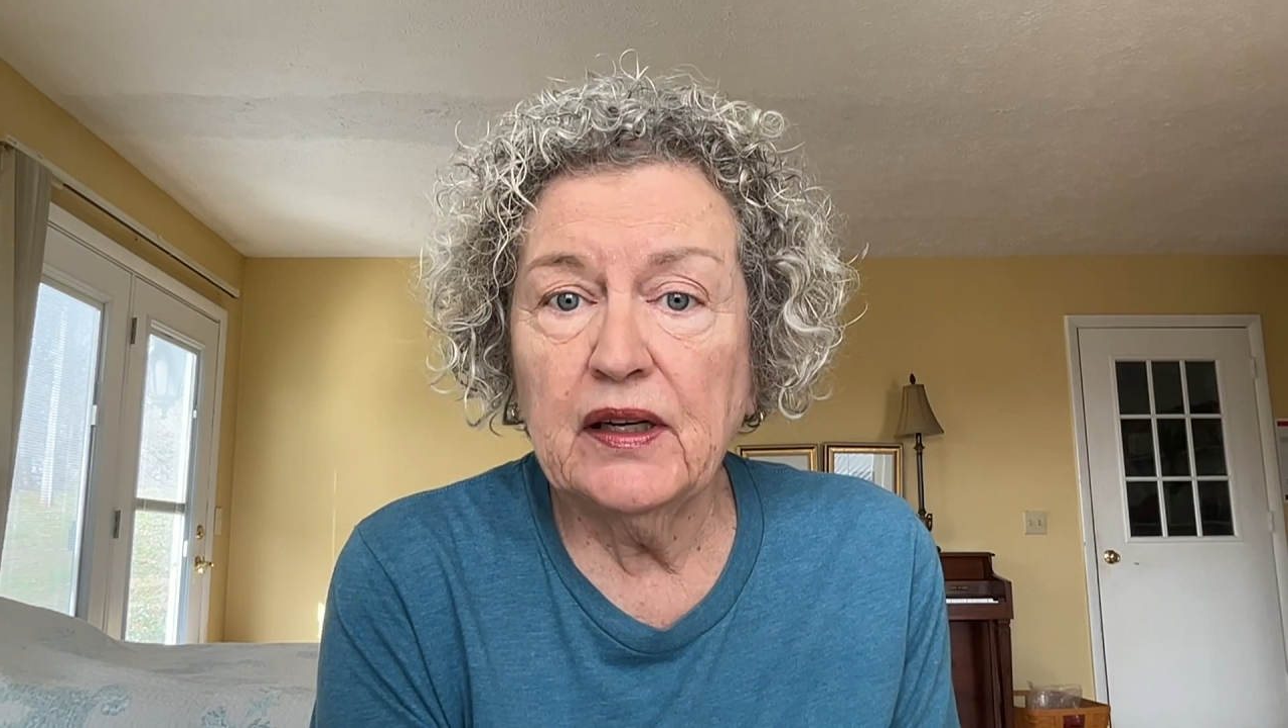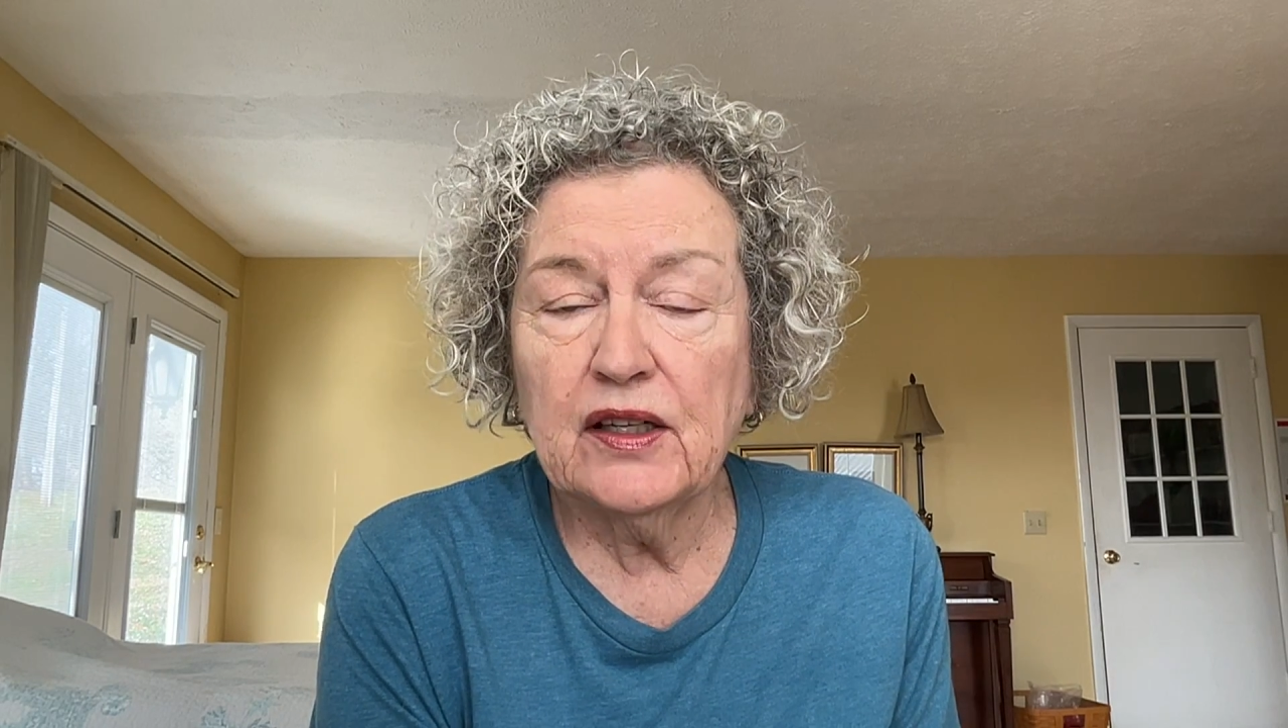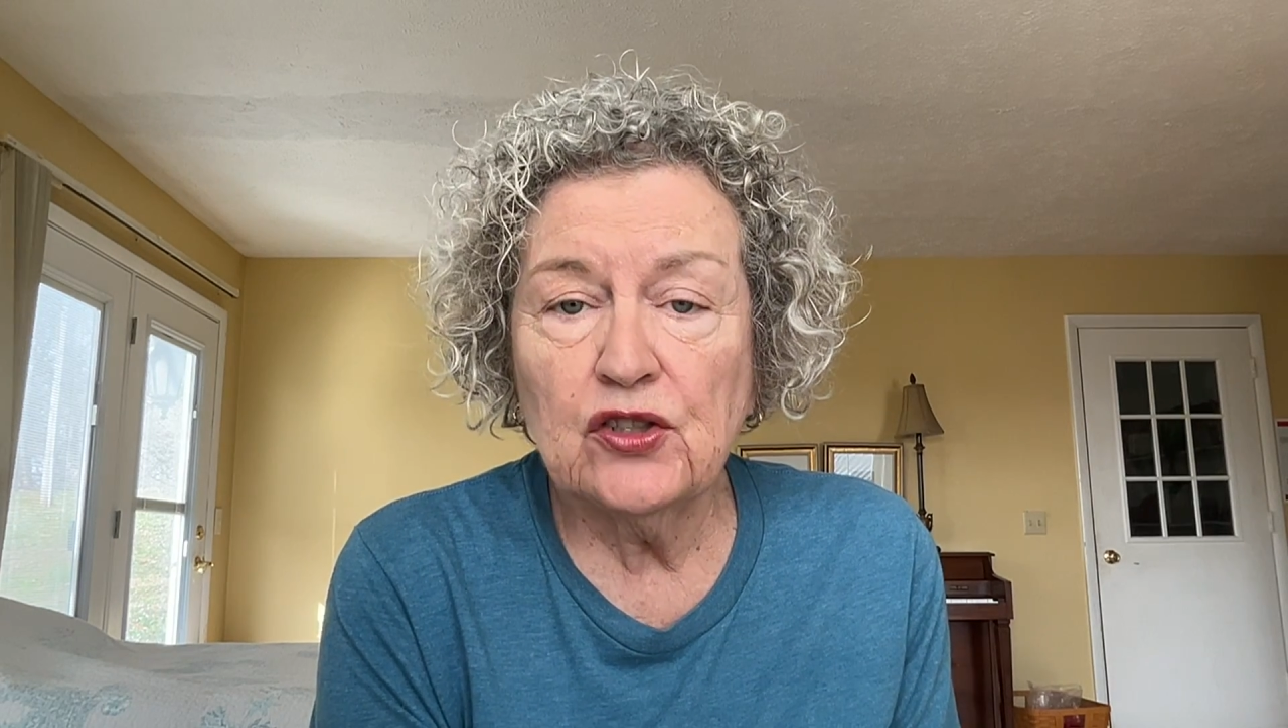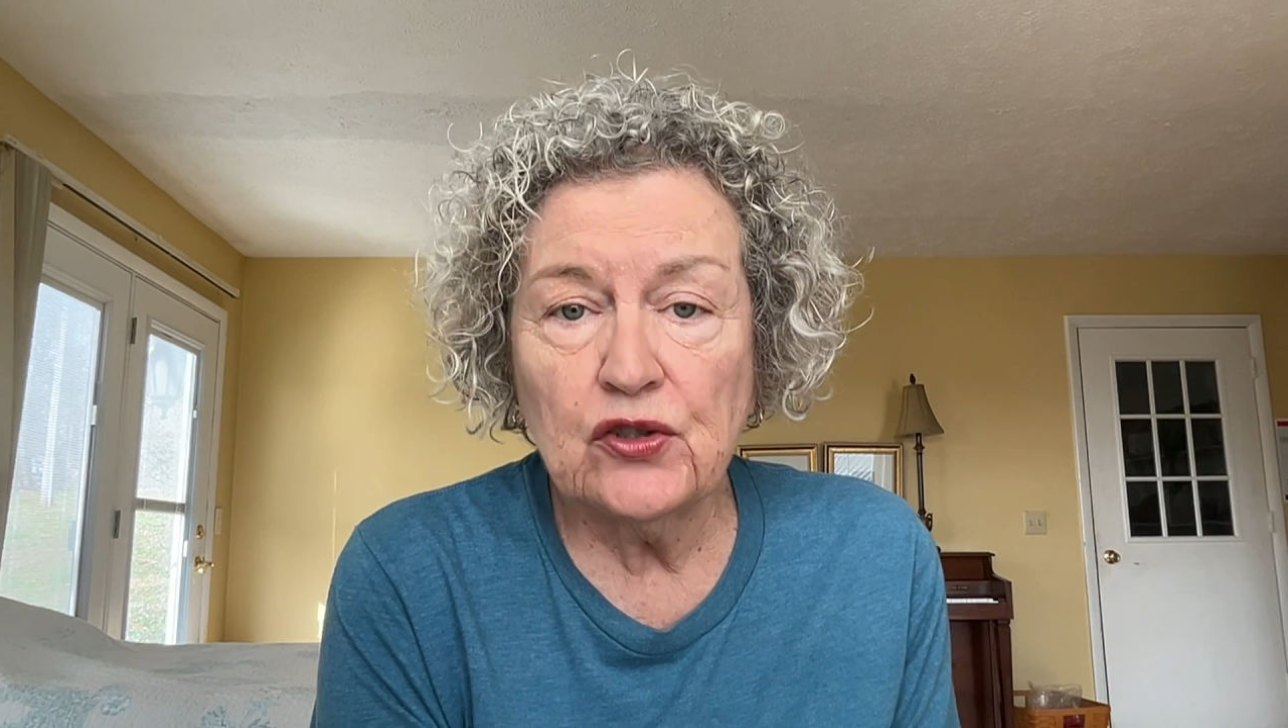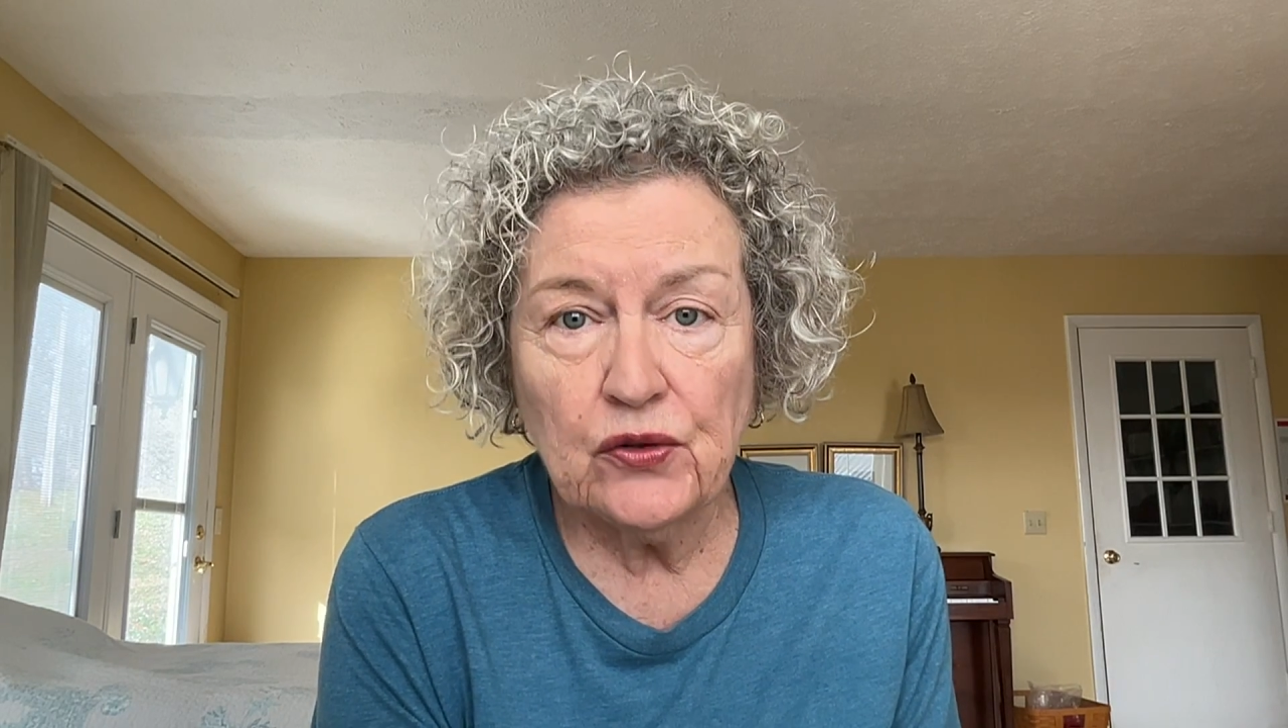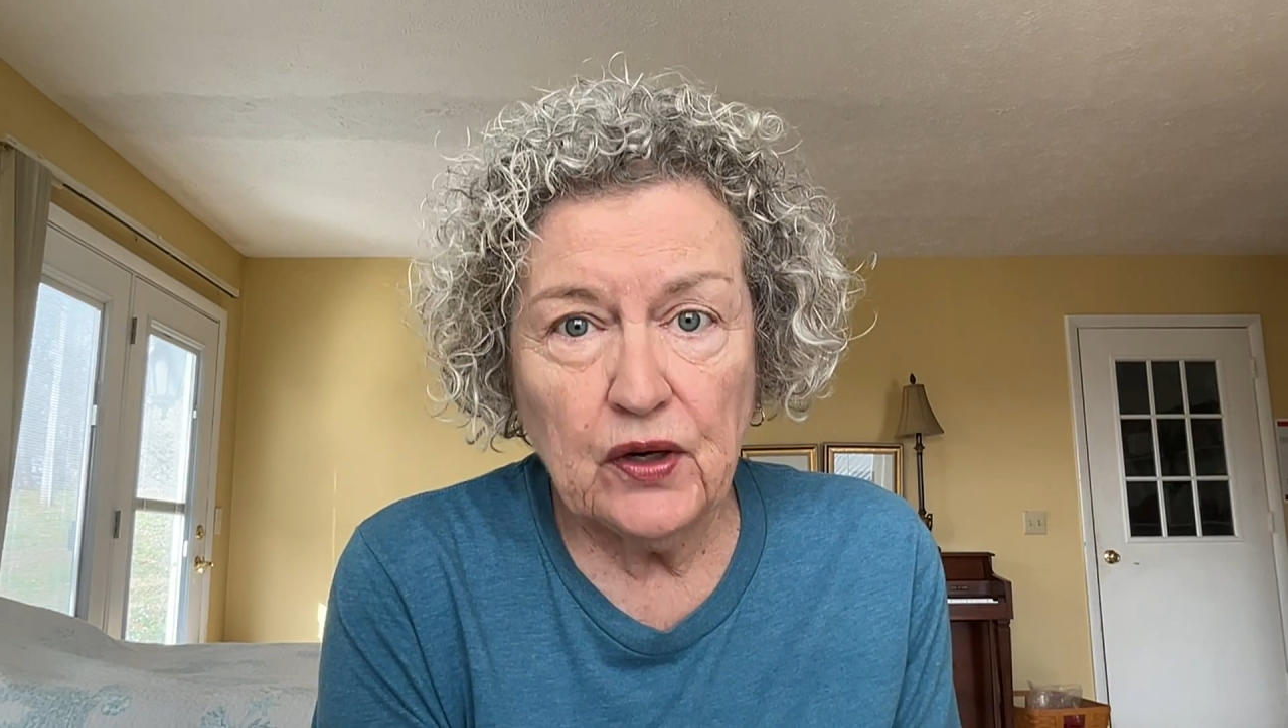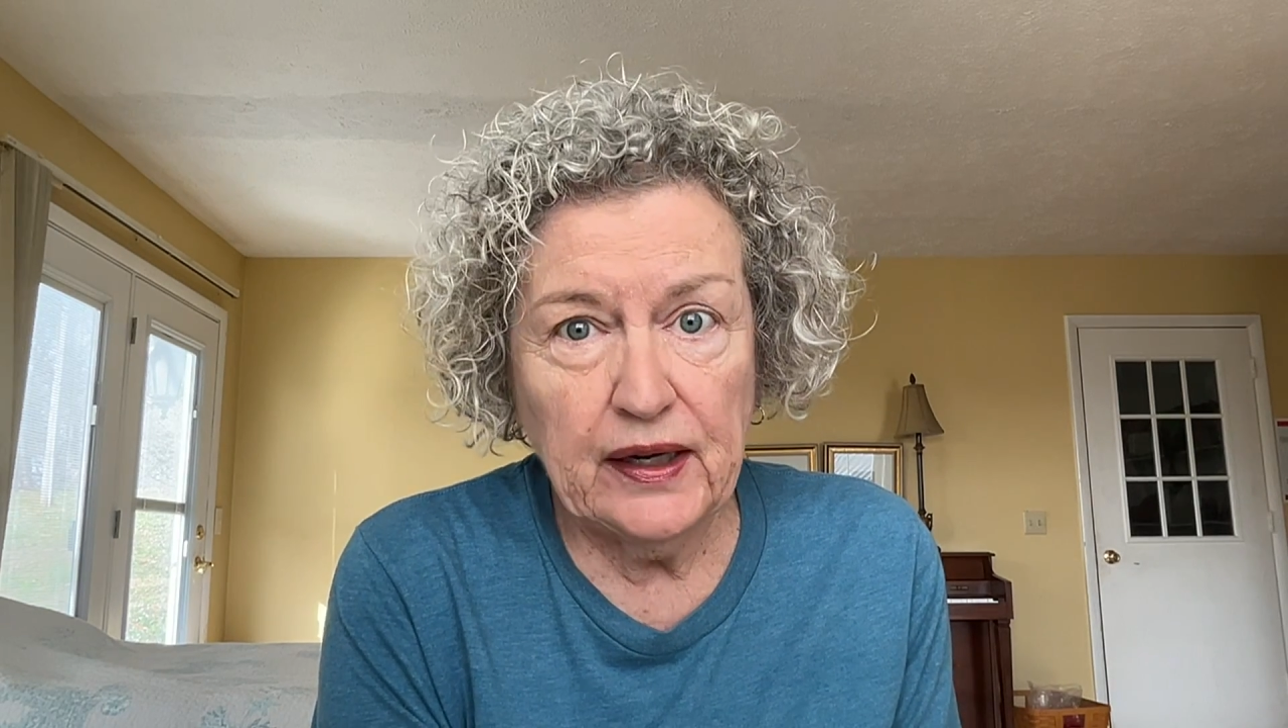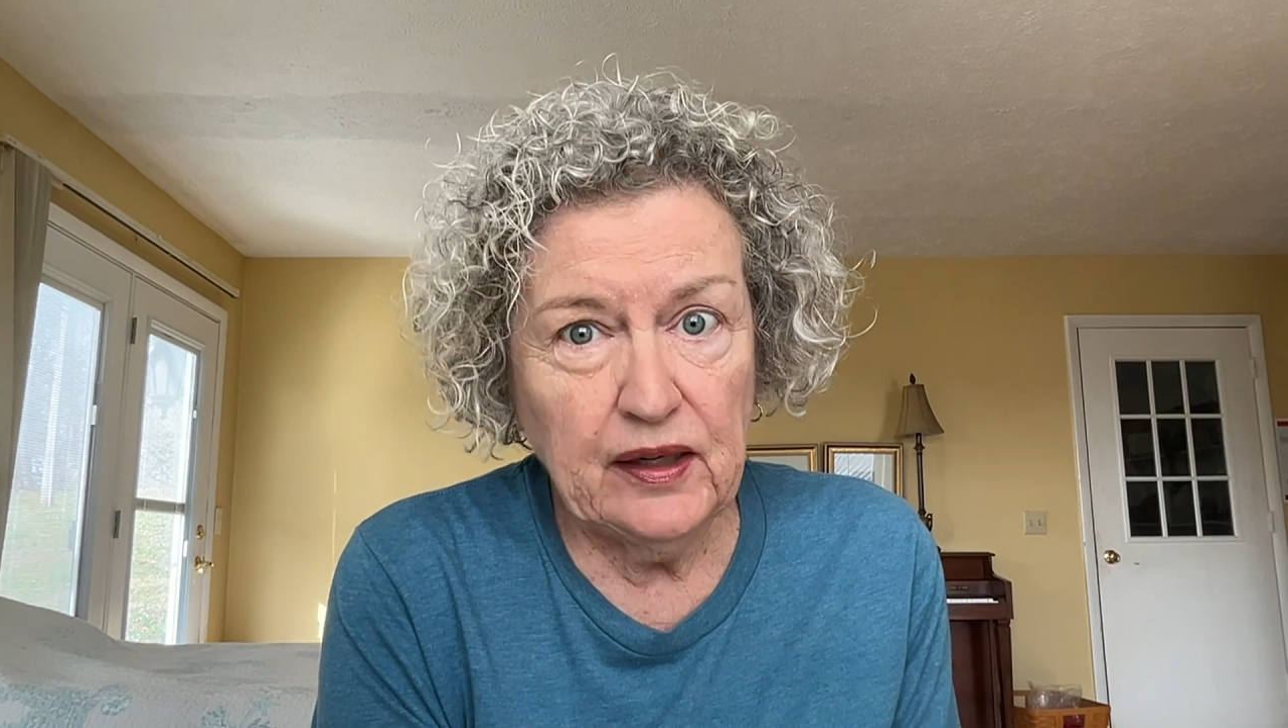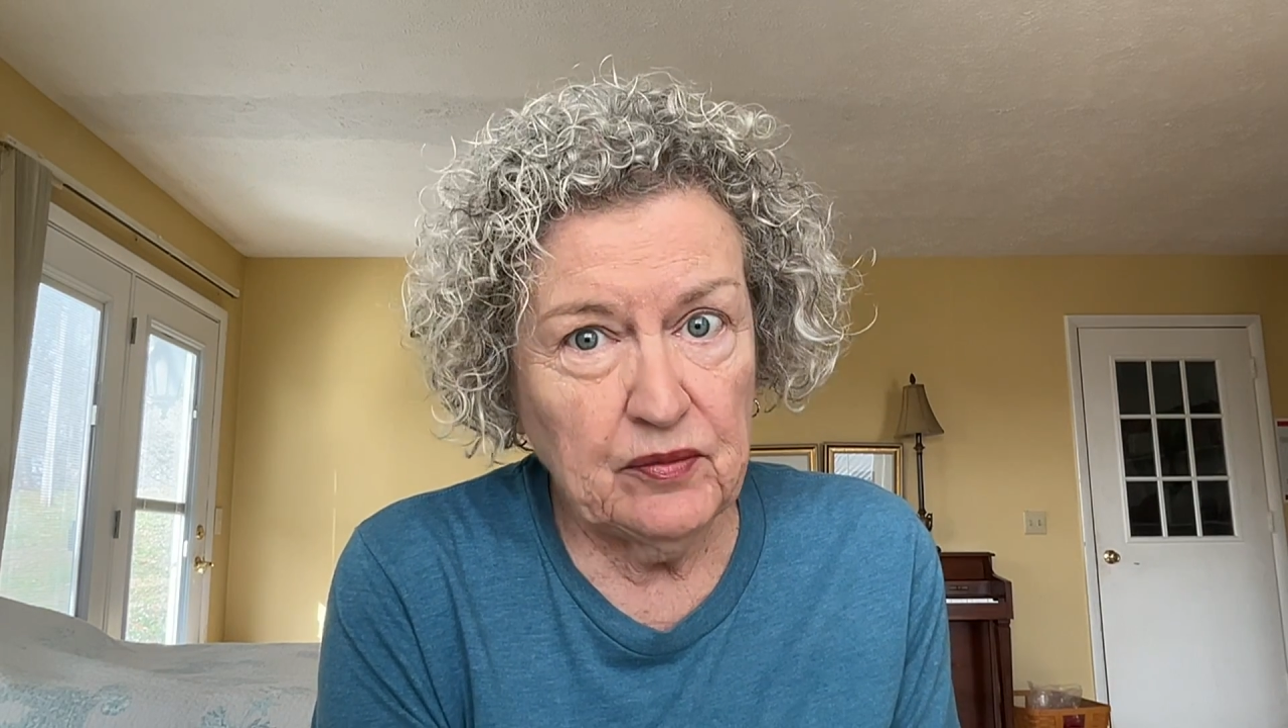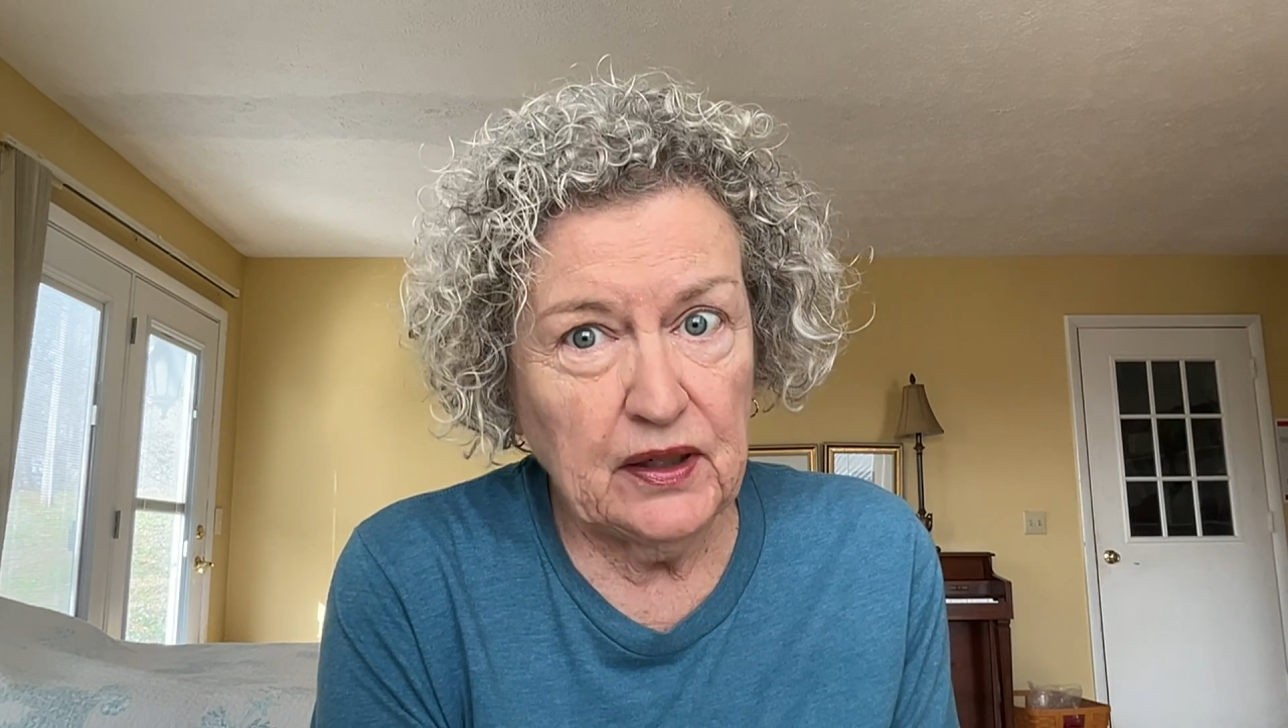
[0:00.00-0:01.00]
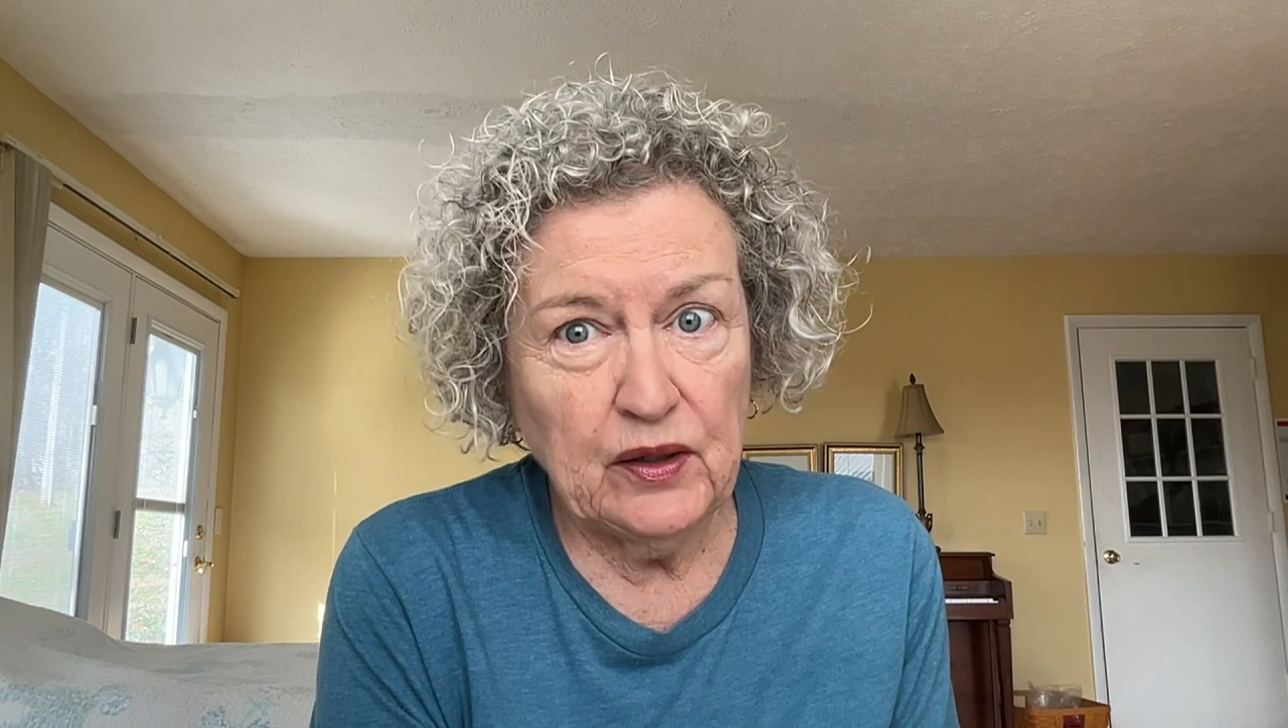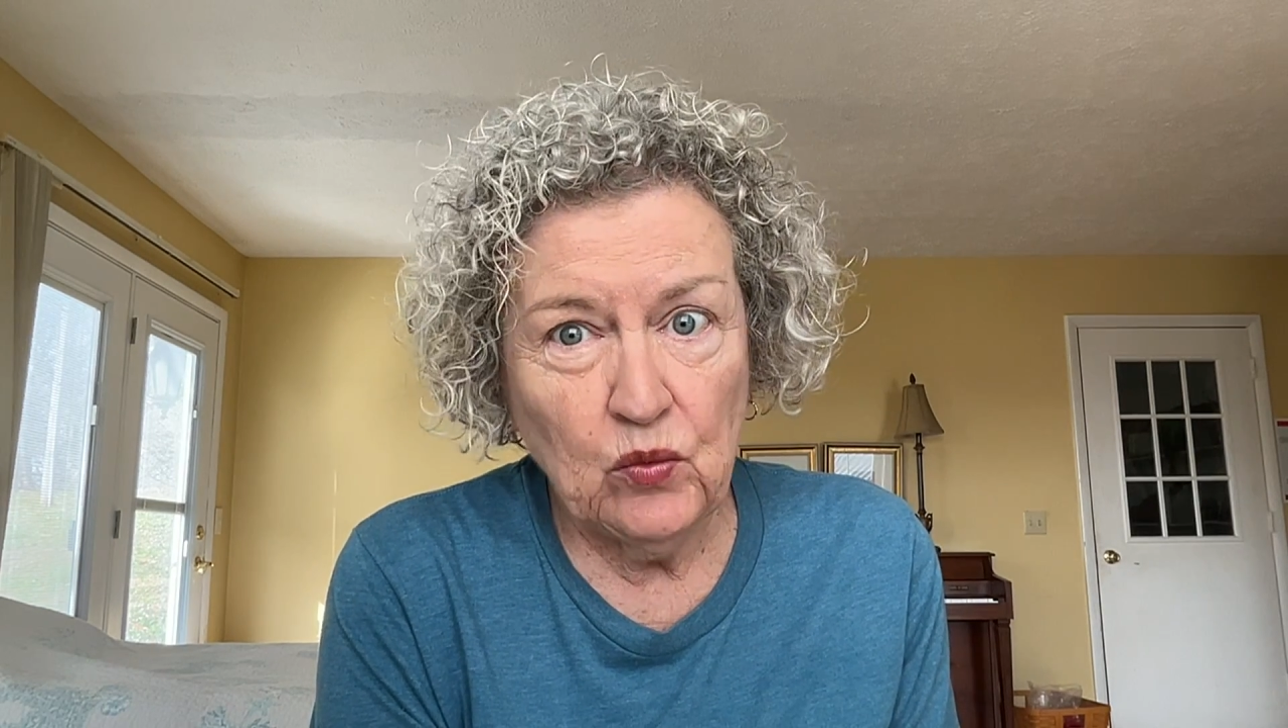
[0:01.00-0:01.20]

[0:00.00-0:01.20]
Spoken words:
extremely